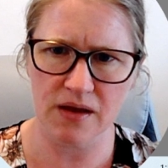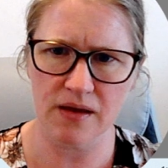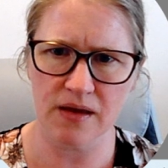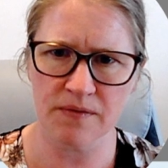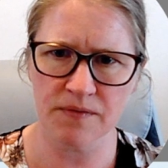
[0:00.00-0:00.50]

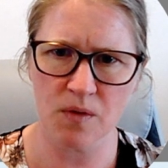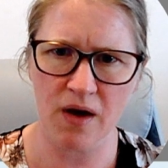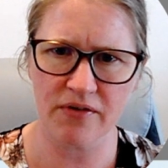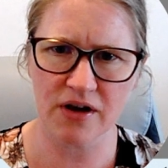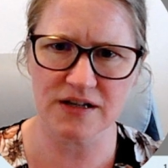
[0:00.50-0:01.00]
If you
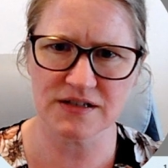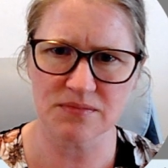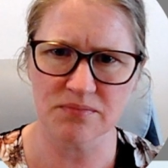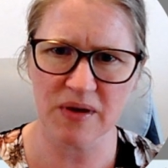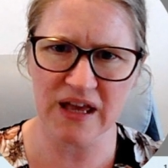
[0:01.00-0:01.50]
have a custom
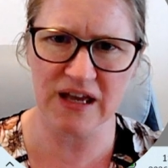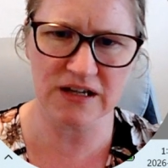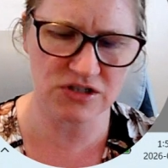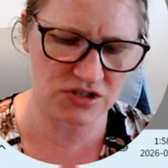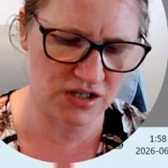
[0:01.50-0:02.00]

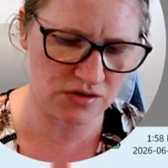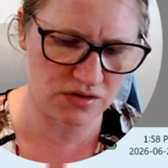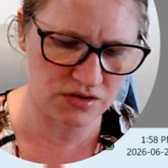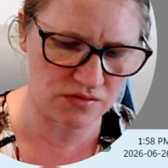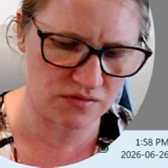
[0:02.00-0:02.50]
page, then you
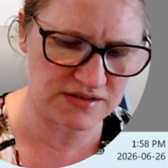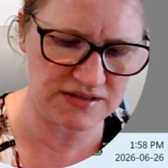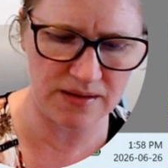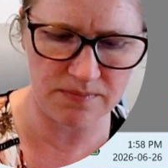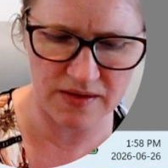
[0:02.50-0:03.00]
can do the
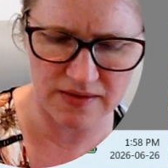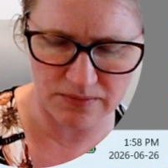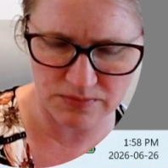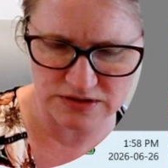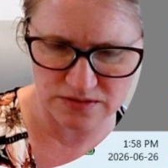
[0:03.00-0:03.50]
same thing that
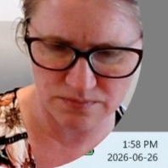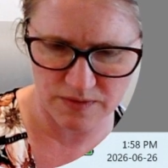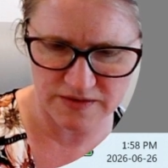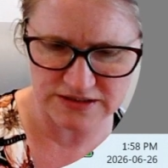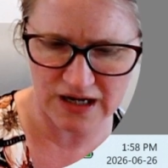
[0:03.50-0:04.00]
we did with
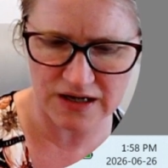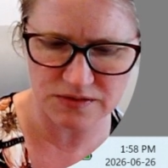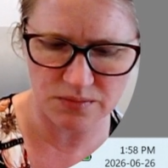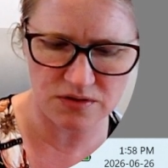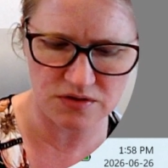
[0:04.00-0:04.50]
the tags
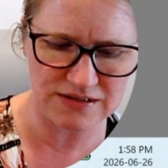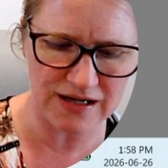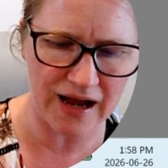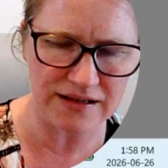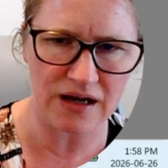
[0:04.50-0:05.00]
where you just
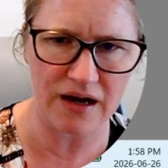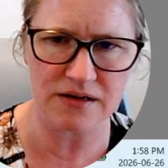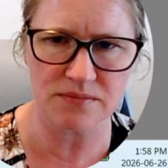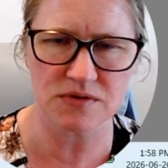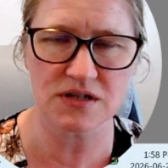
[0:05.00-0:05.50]
add the
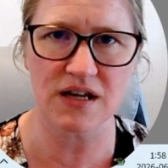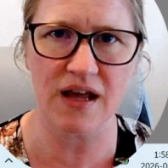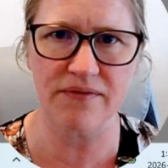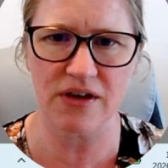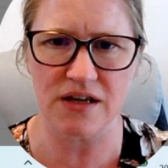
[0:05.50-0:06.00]
item to the
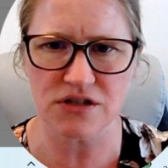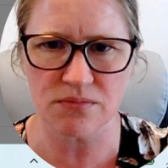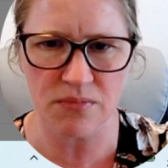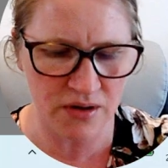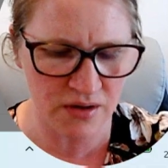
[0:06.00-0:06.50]
navigation
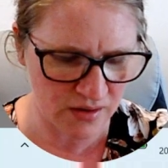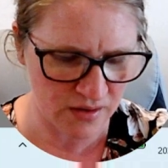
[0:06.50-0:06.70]
bar.